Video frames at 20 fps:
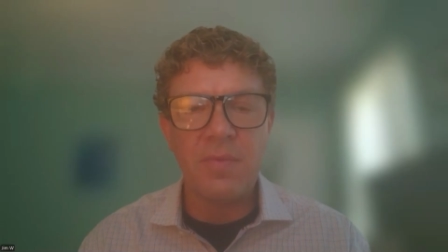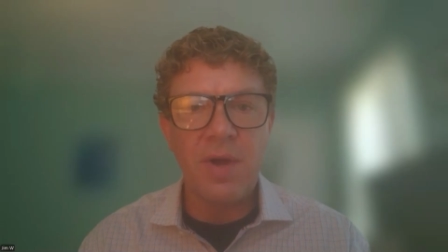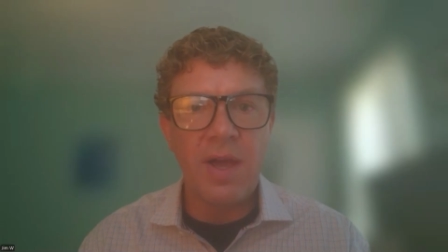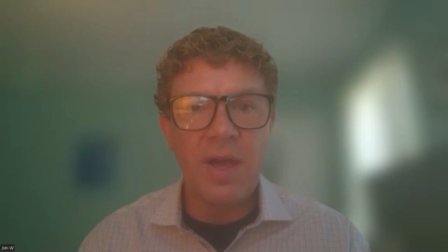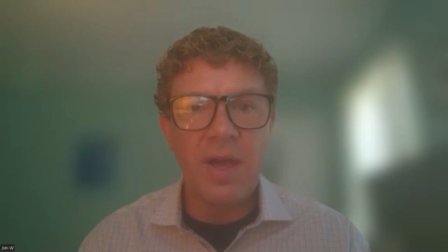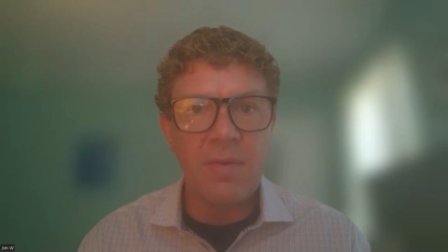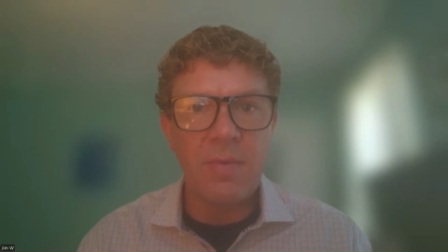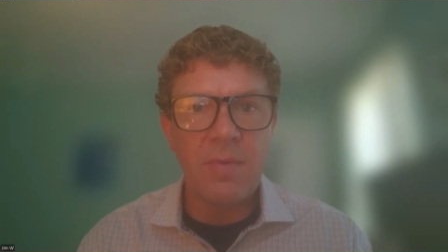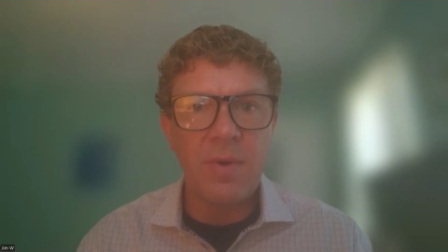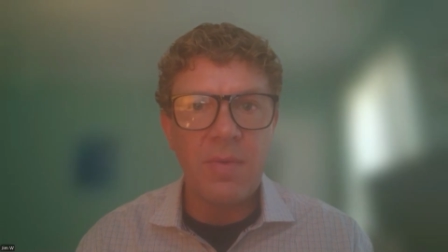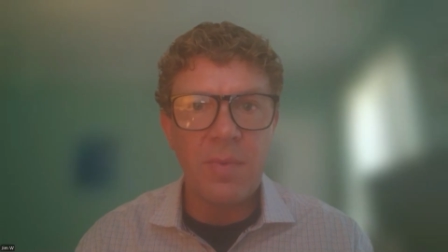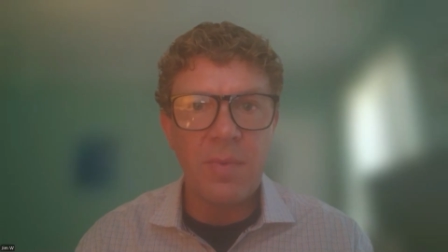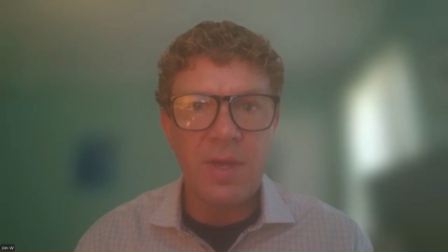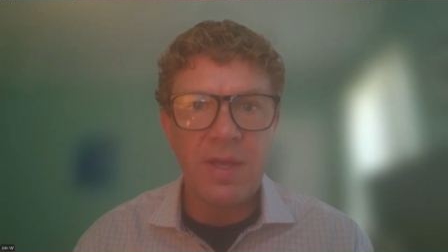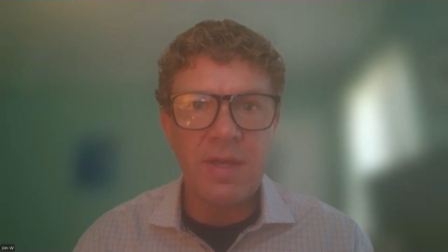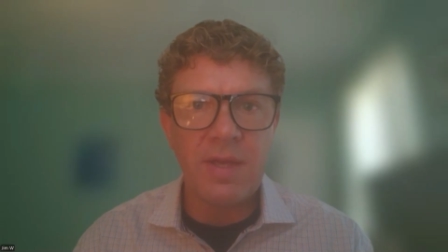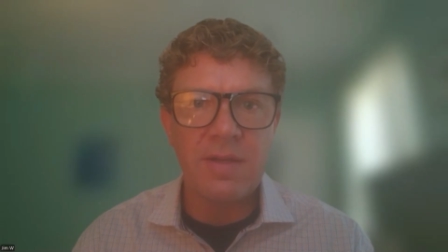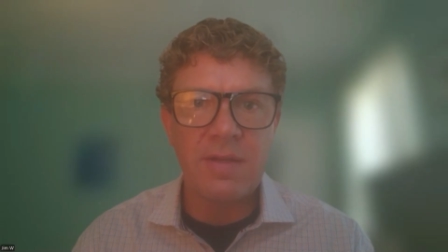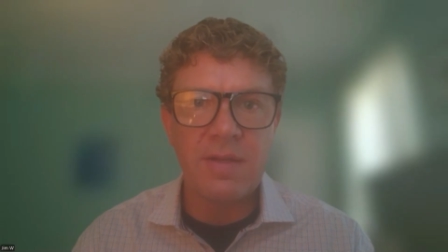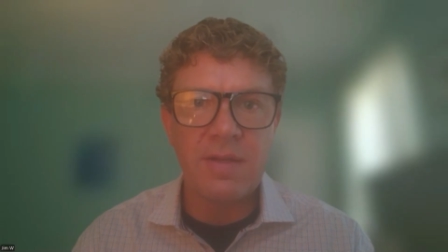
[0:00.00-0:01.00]
way where we
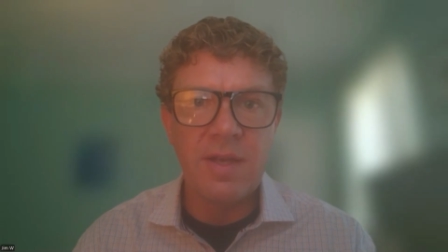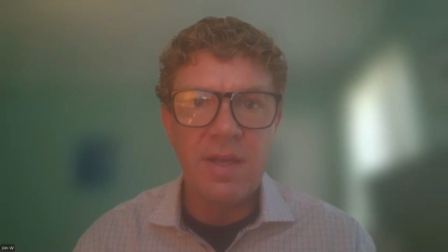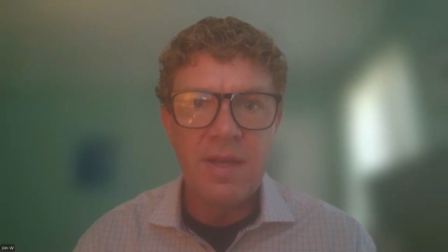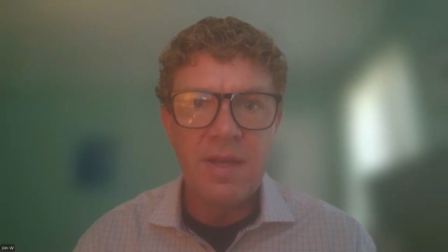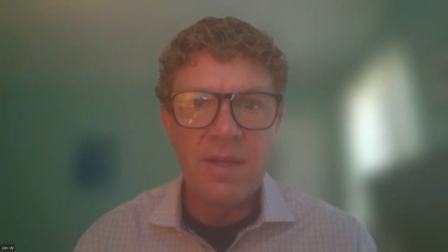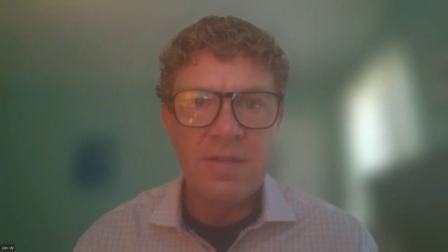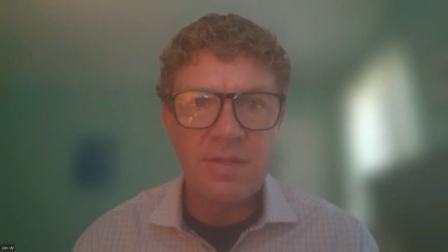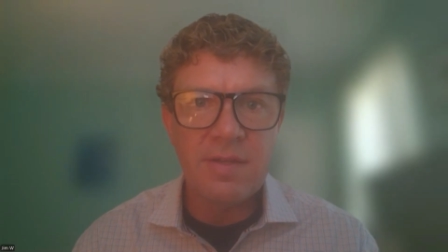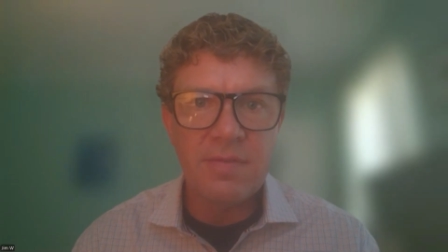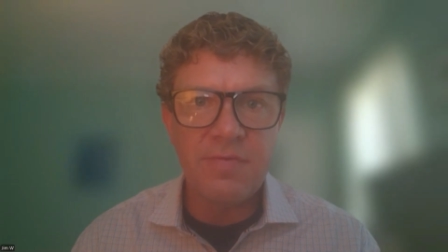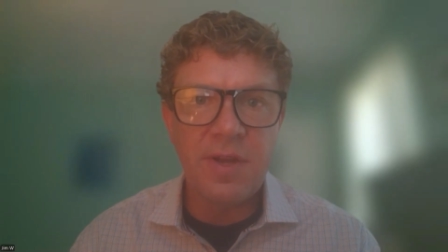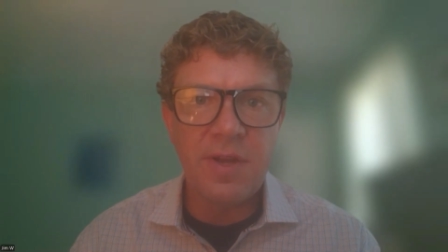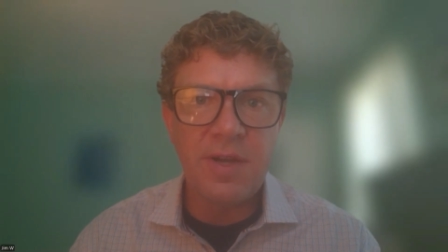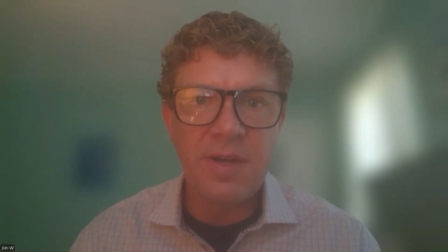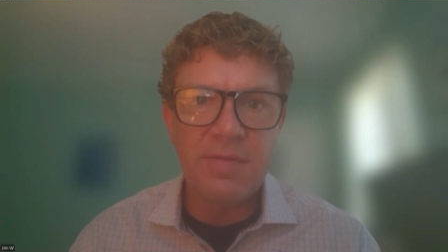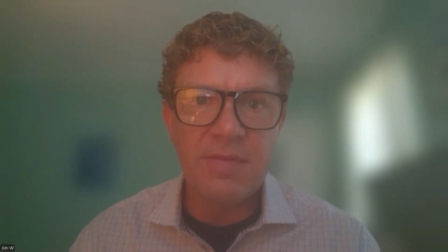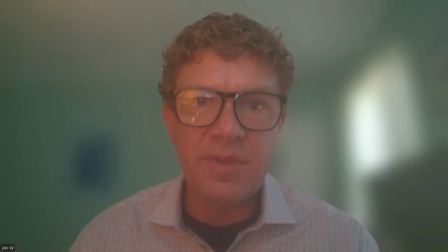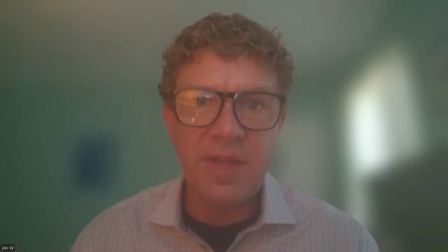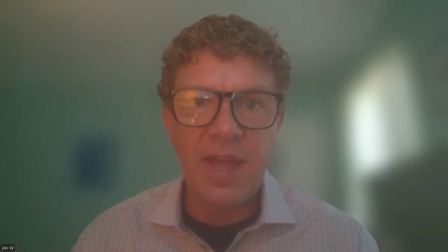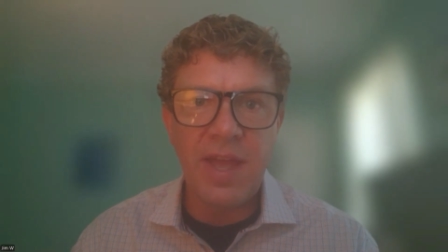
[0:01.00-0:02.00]
can
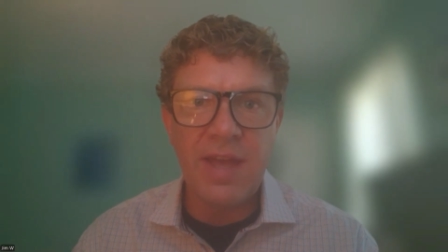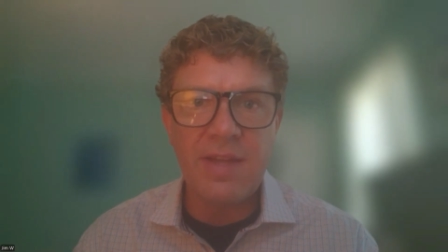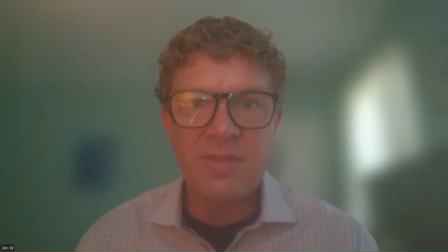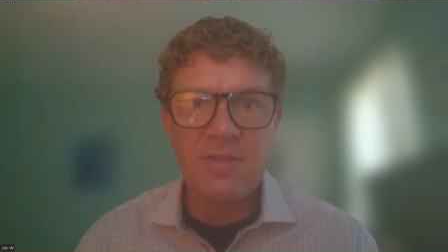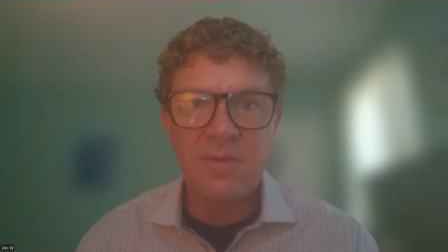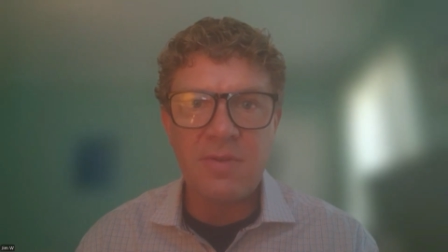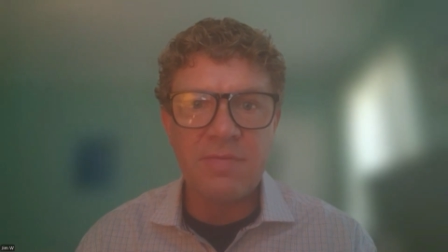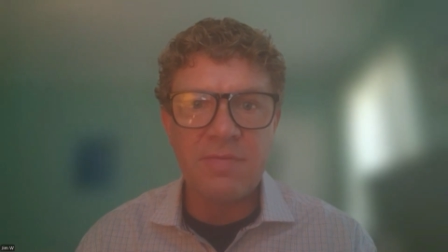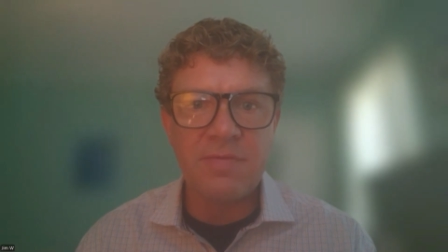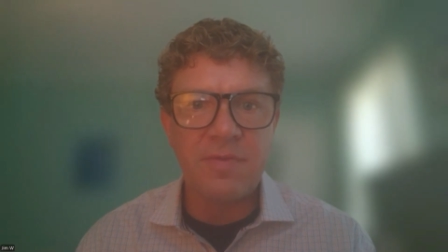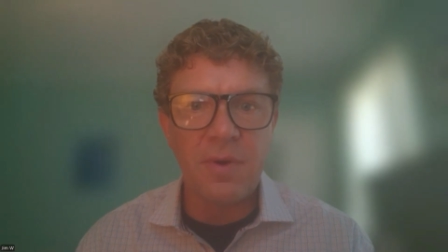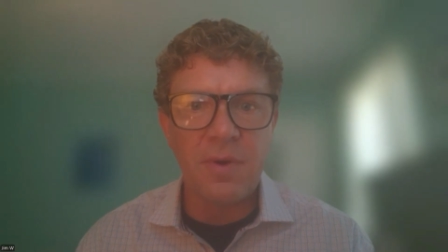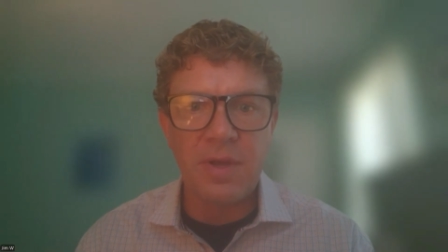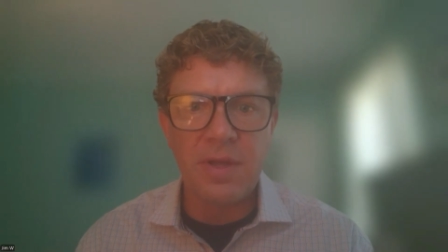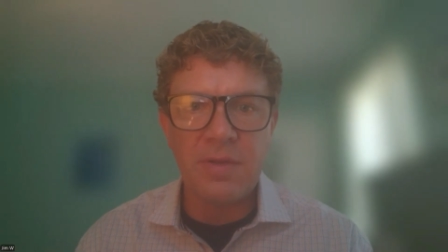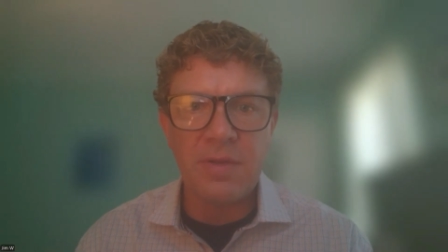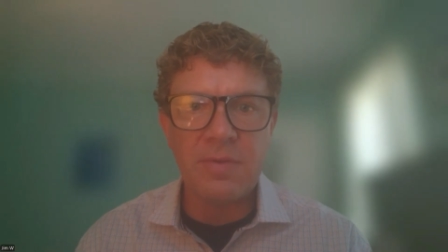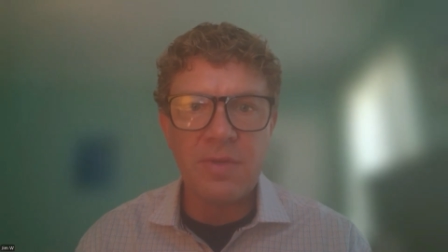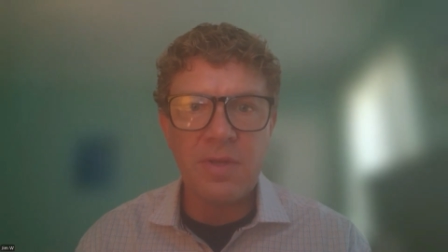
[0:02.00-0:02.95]
definitively answer it for you.